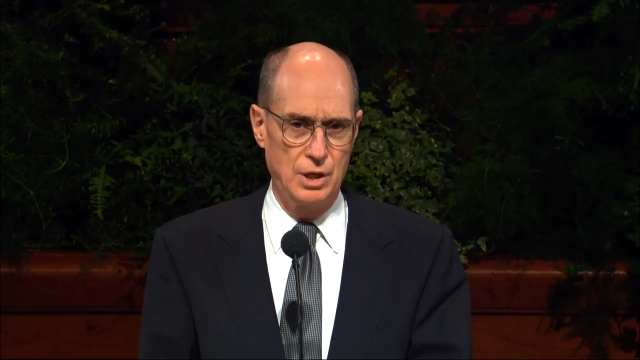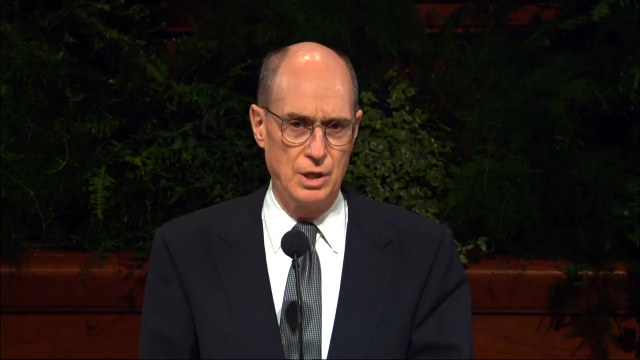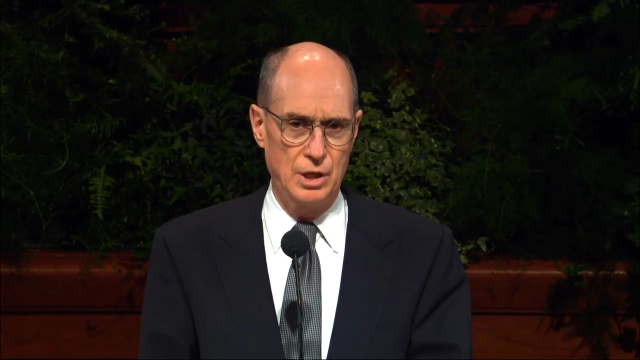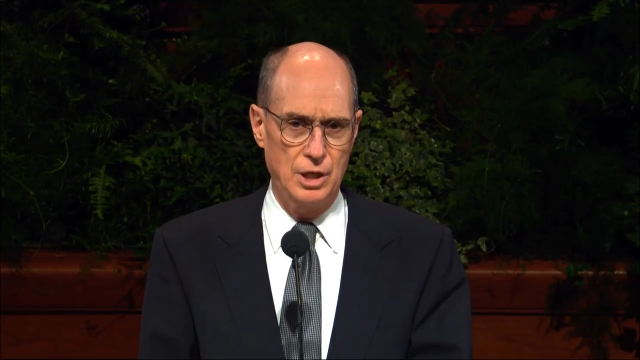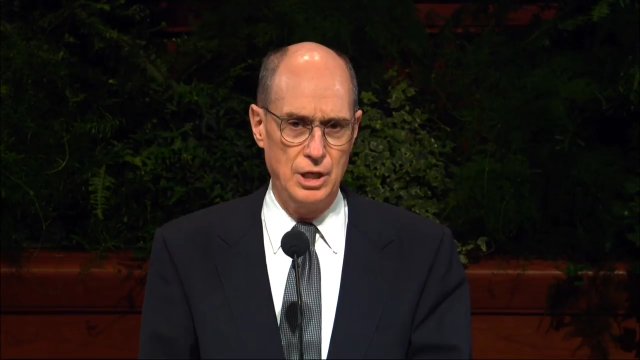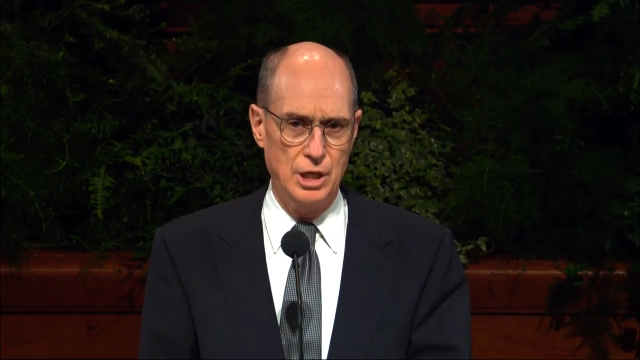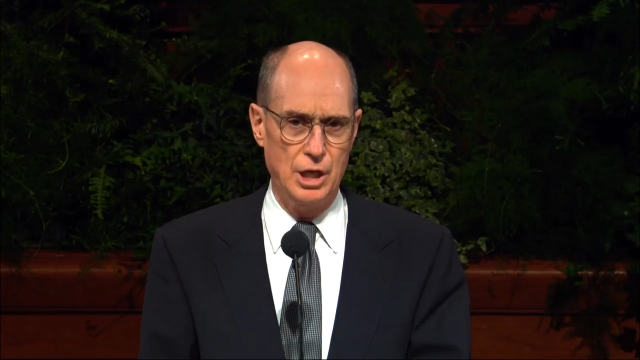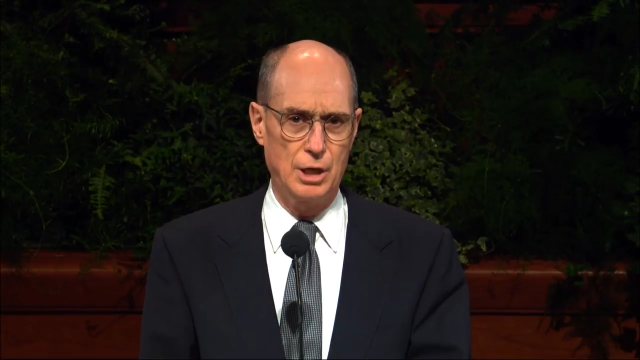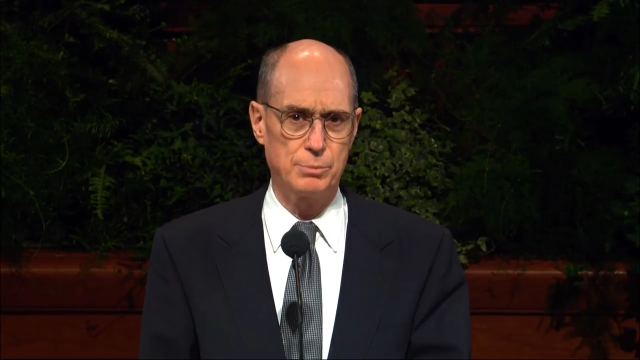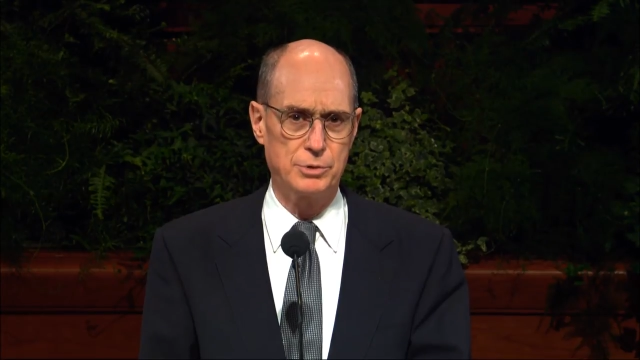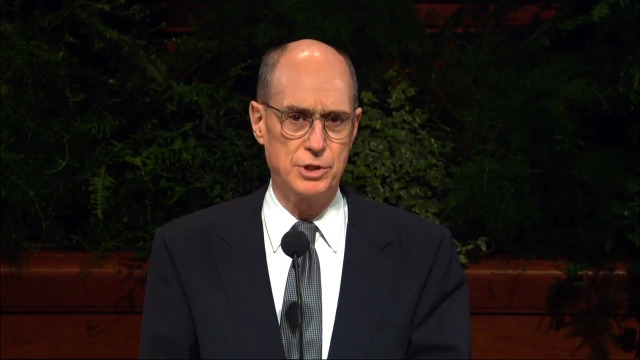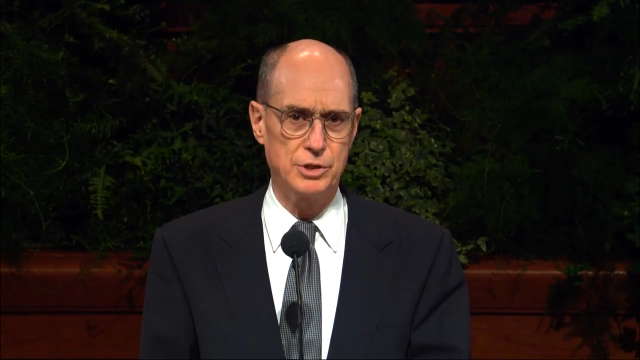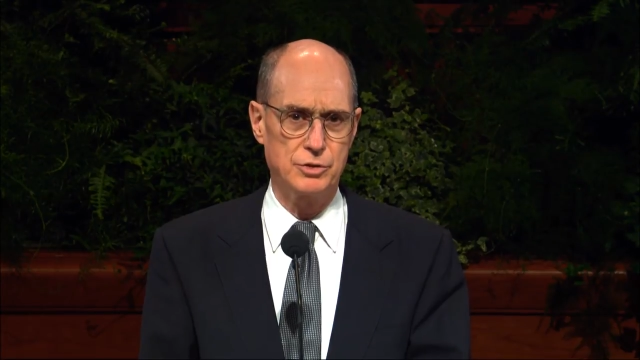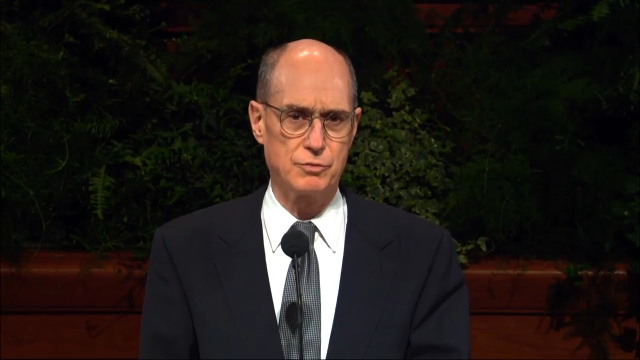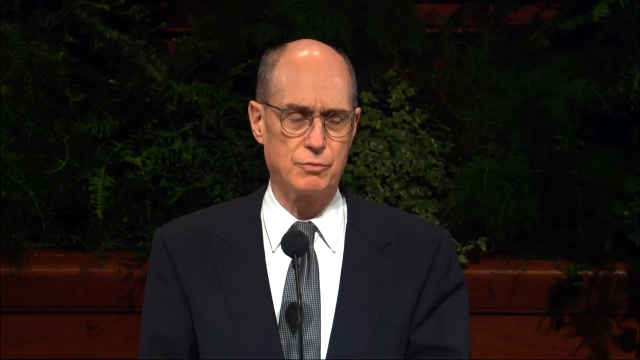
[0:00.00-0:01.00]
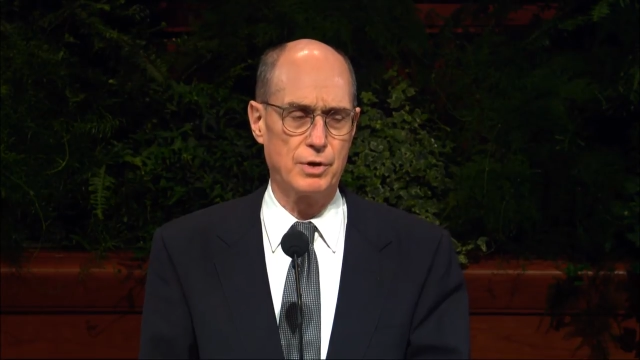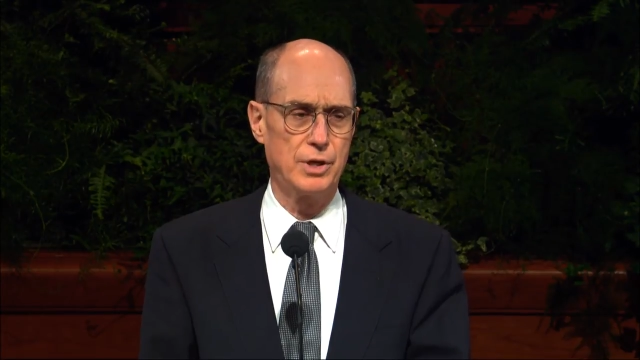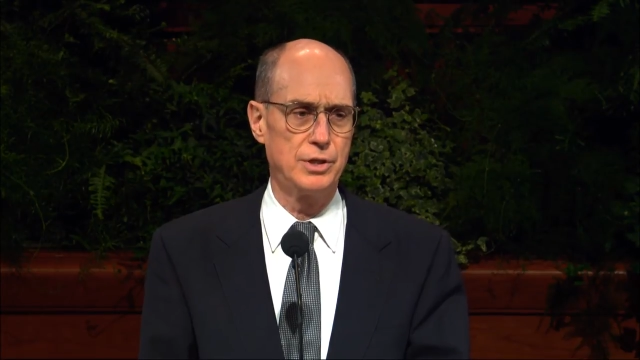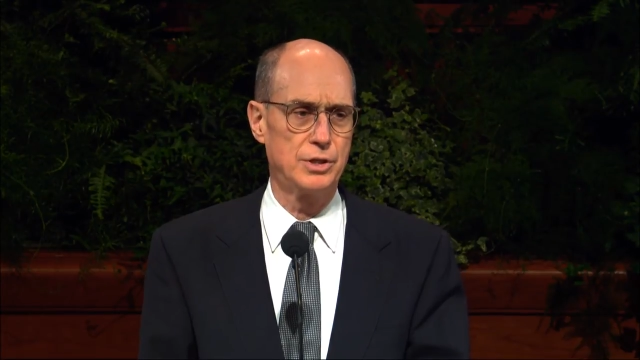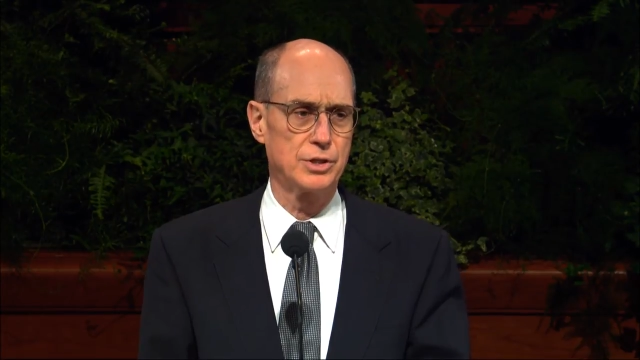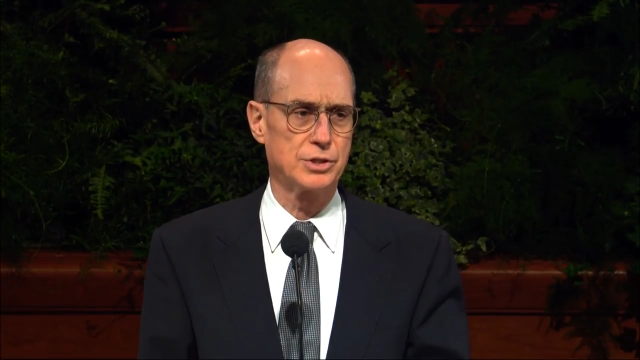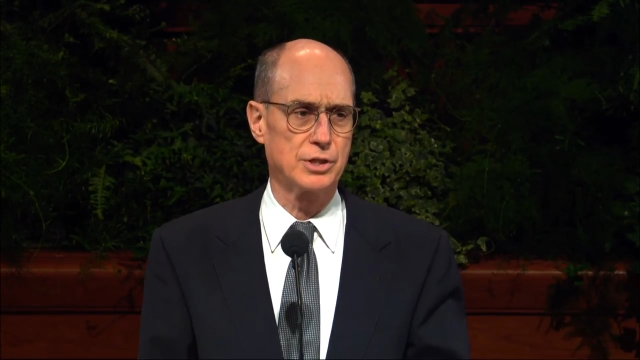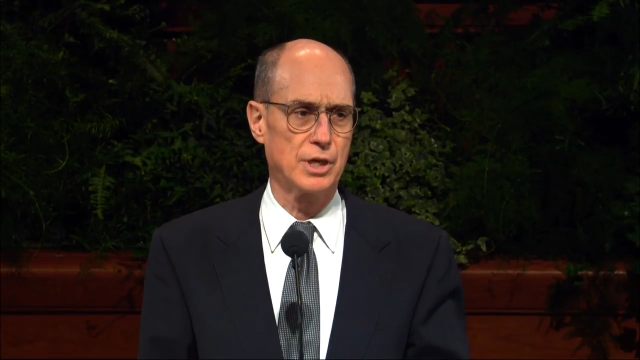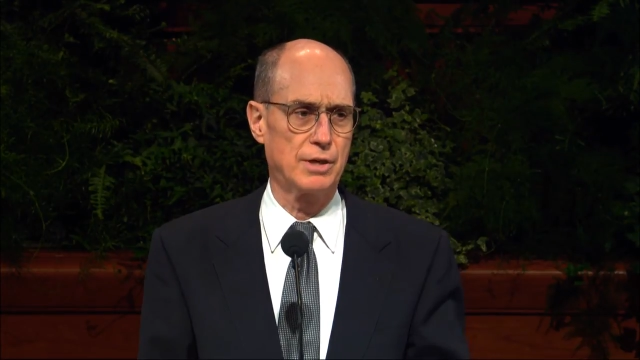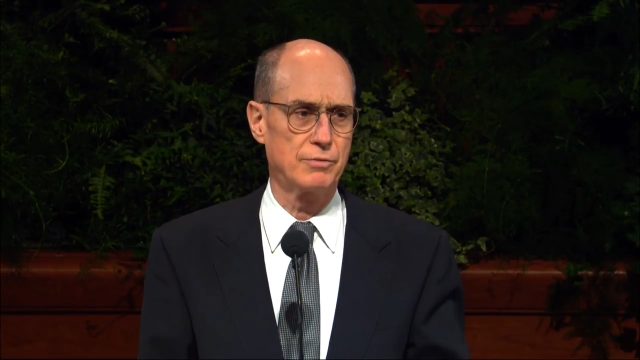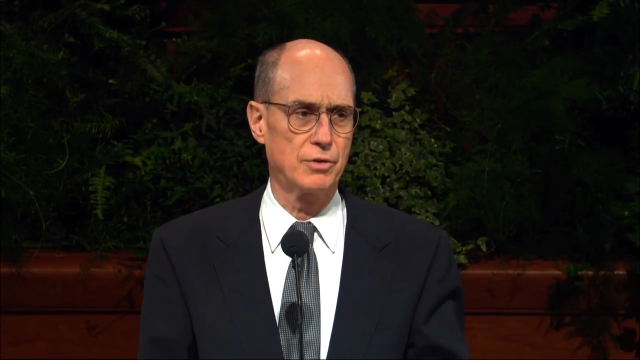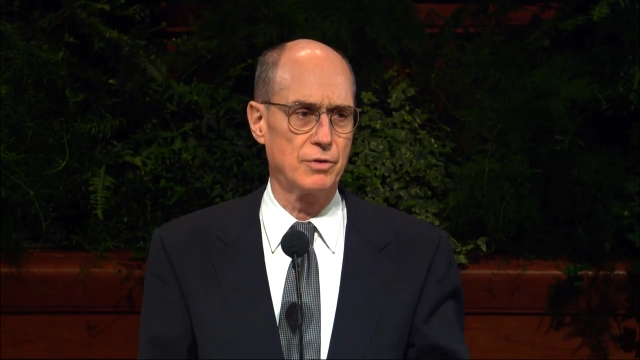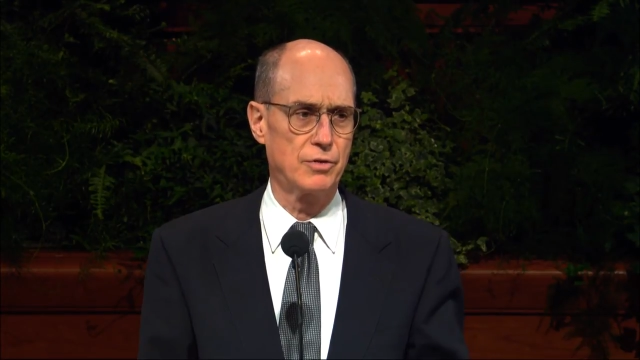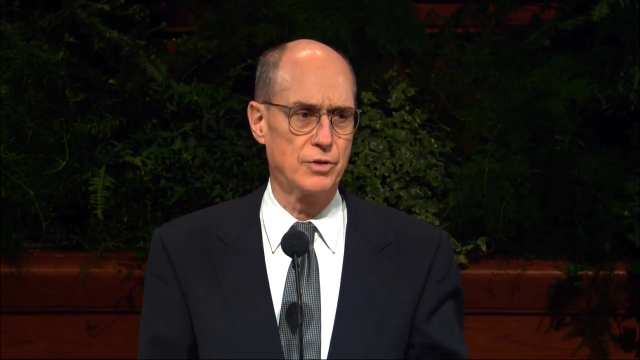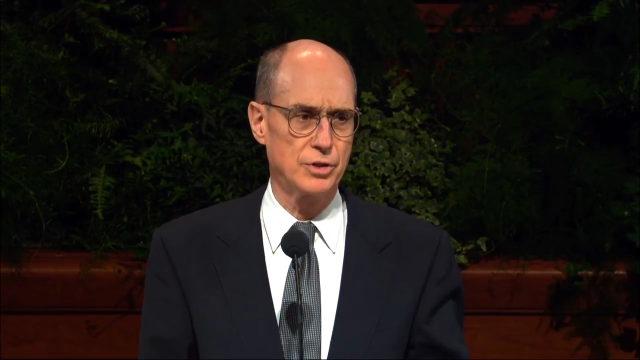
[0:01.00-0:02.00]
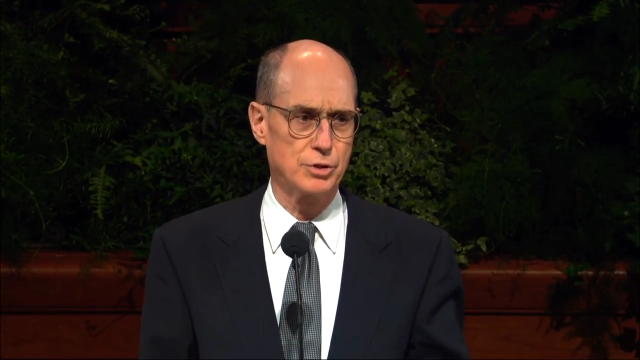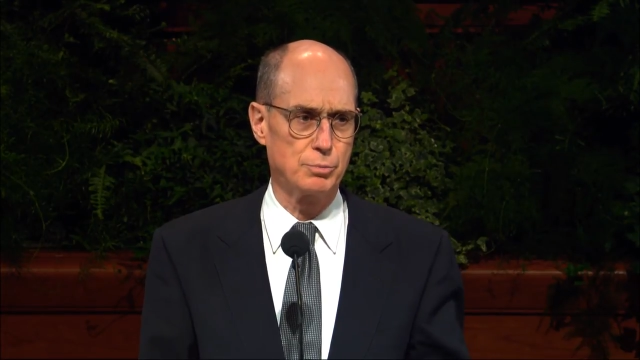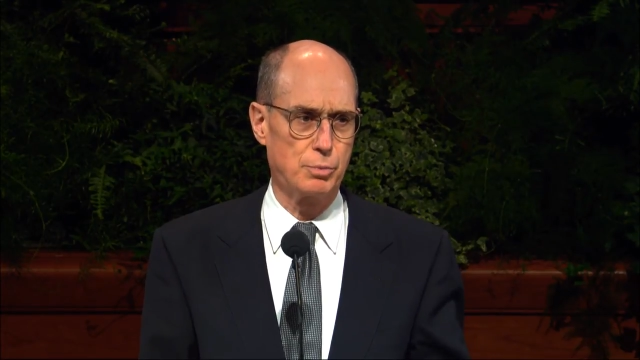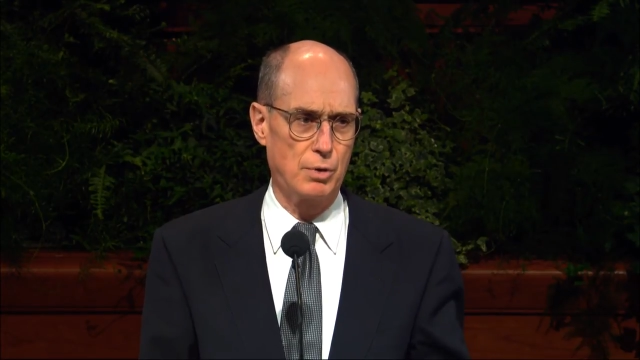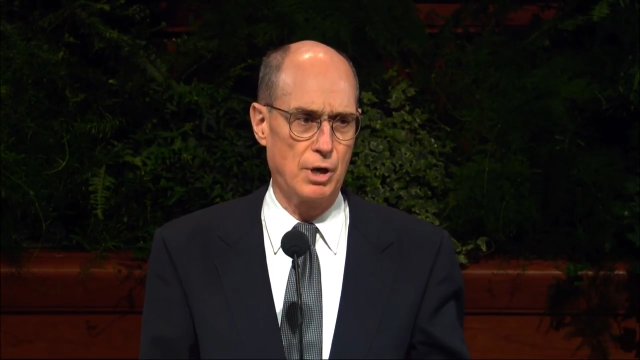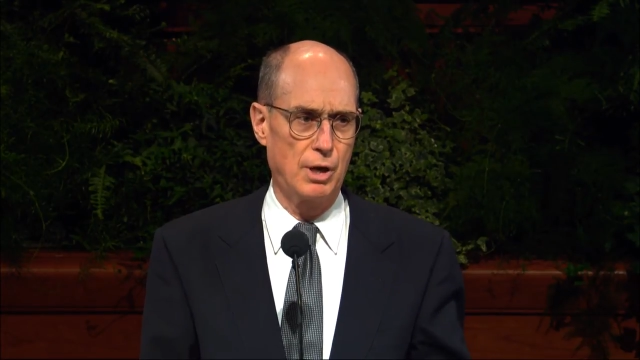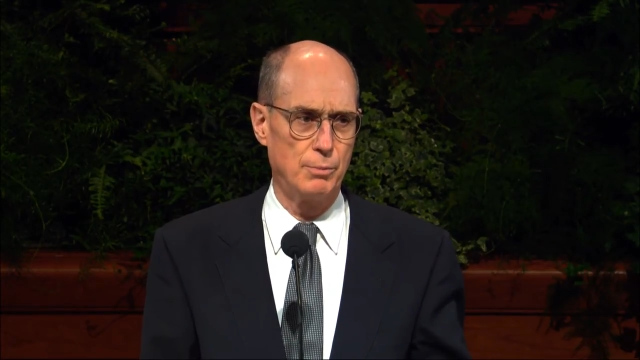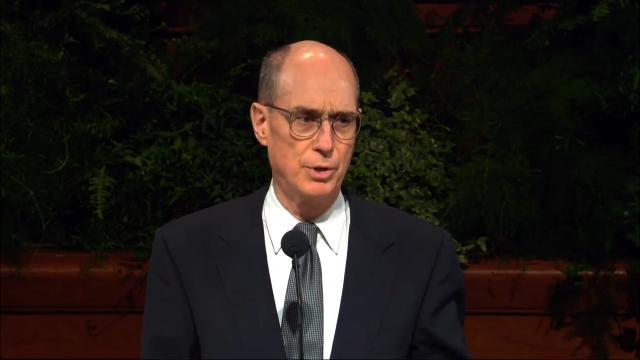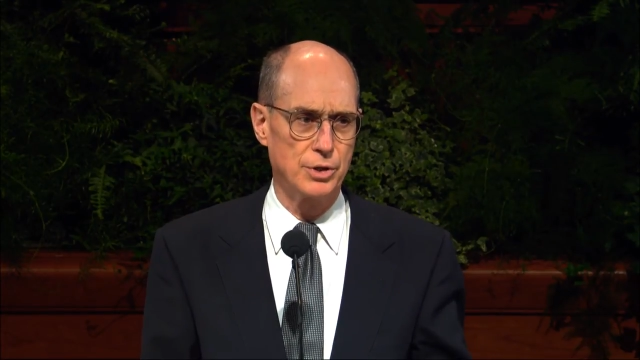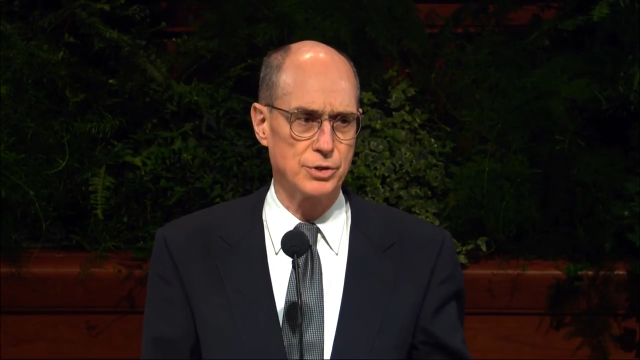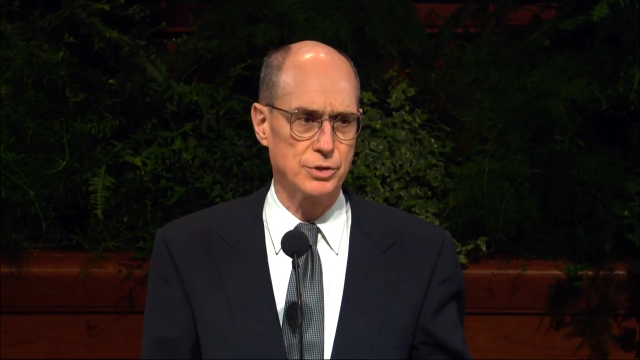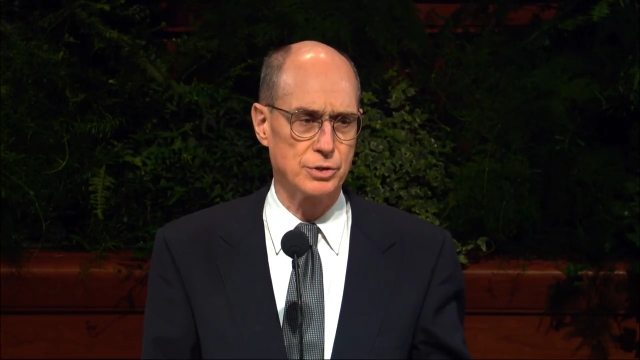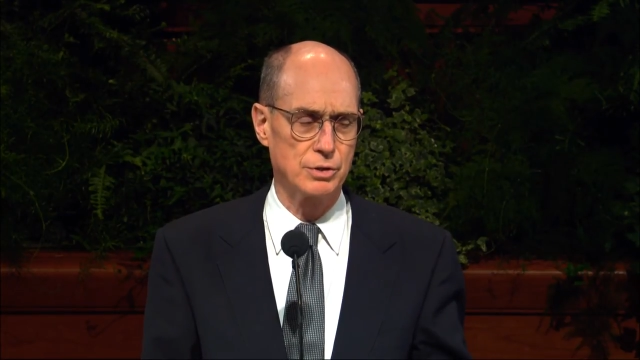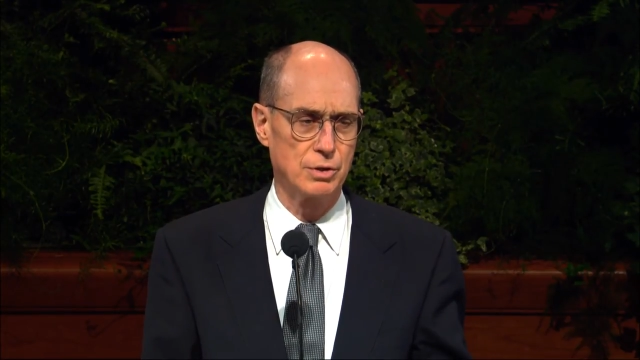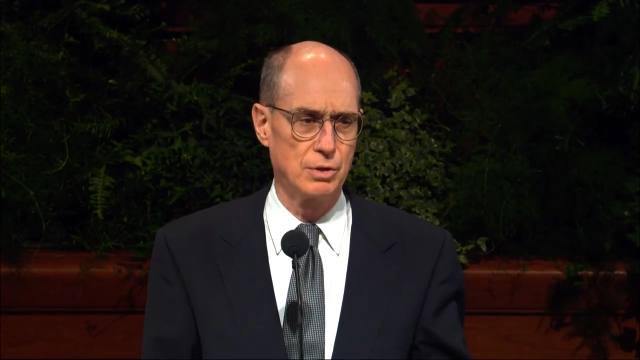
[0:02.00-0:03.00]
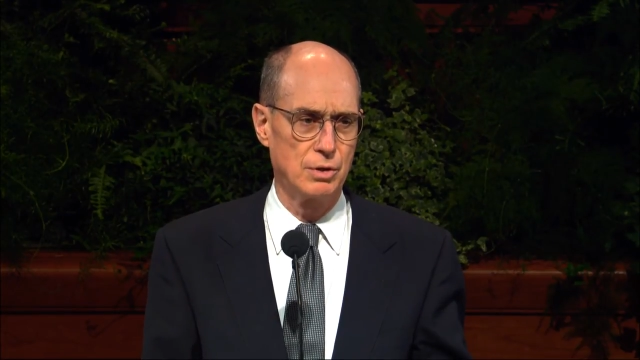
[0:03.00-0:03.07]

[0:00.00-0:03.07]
he helped his friend discover this promise